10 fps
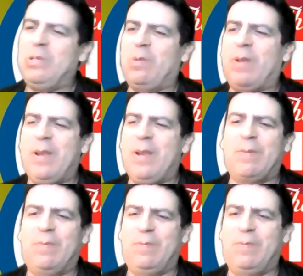this one right
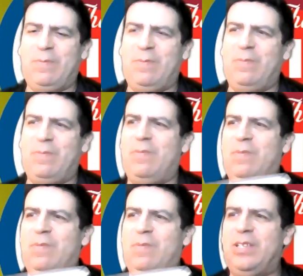here
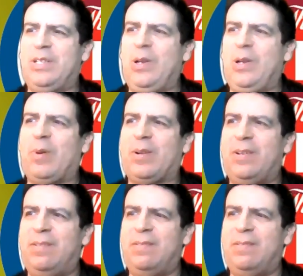is a notebook.